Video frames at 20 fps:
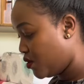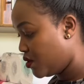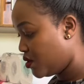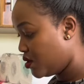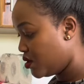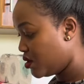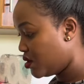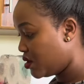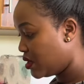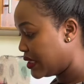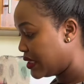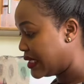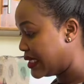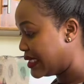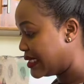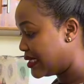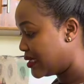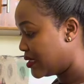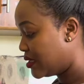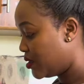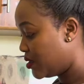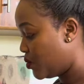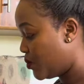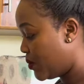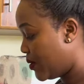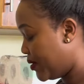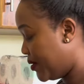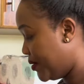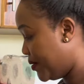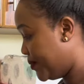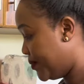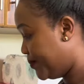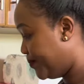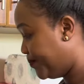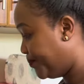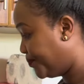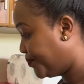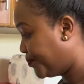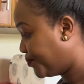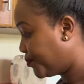the 360 one
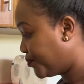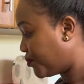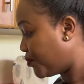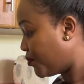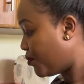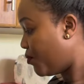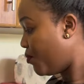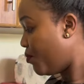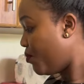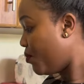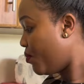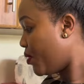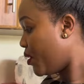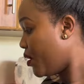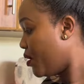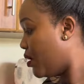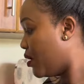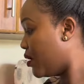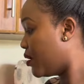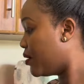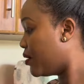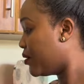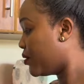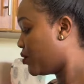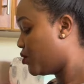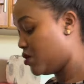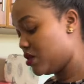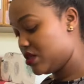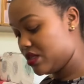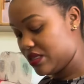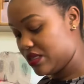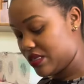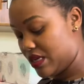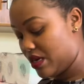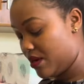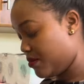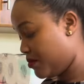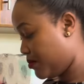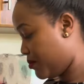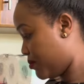uh, got
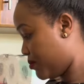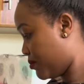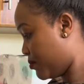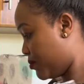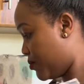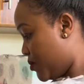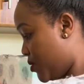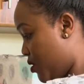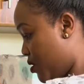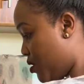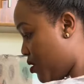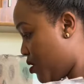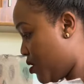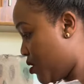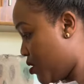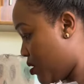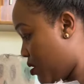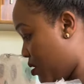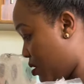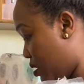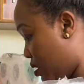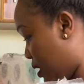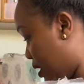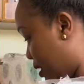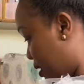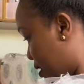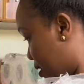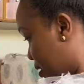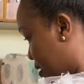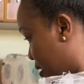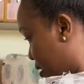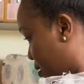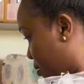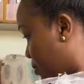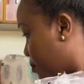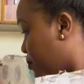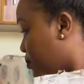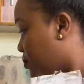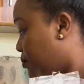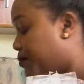some added
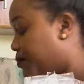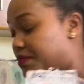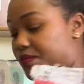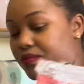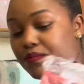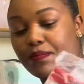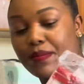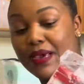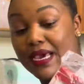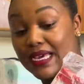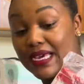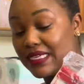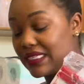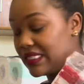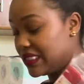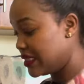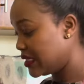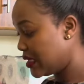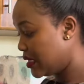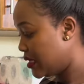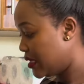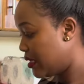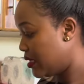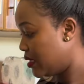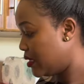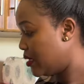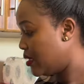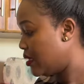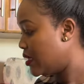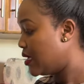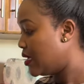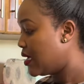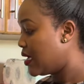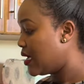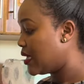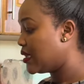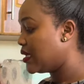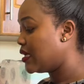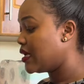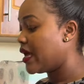some tags
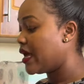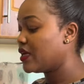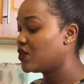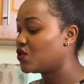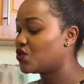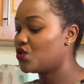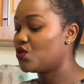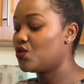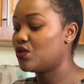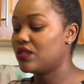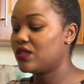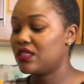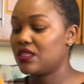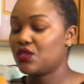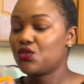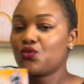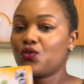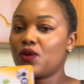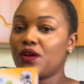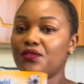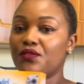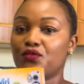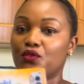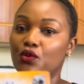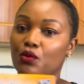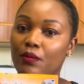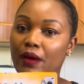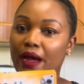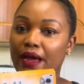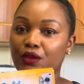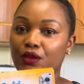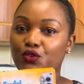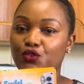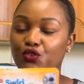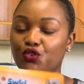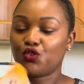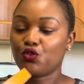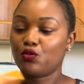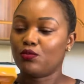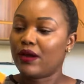and then I saw this one from a
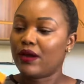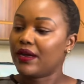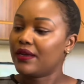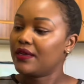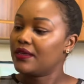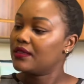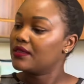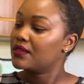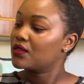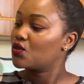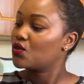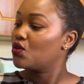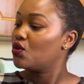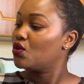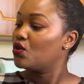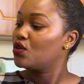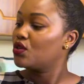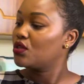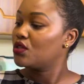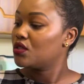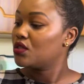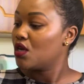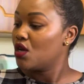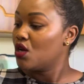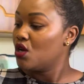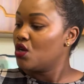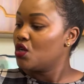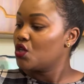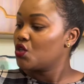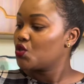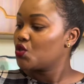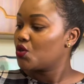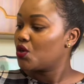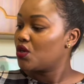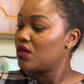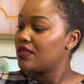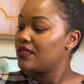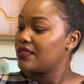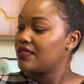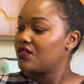YouTuber. It's called
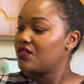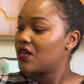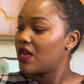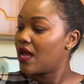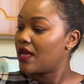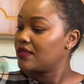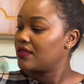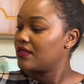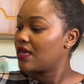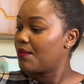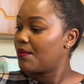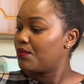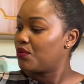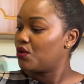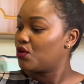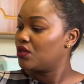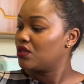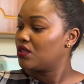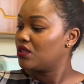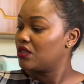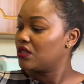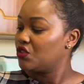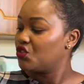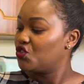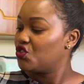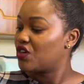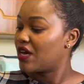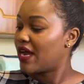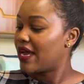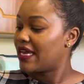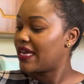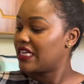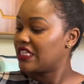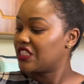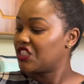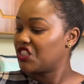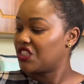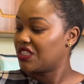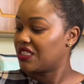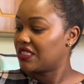Swirl Tumble Dryer
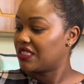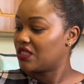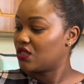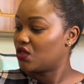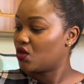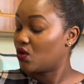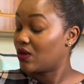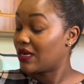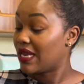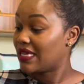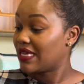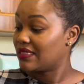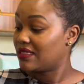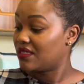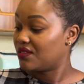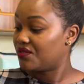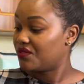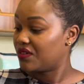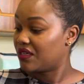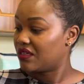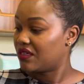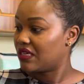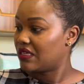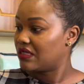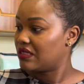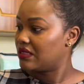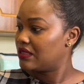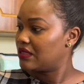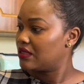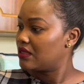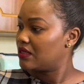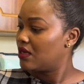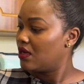Sheets Long Lasting Fragrance.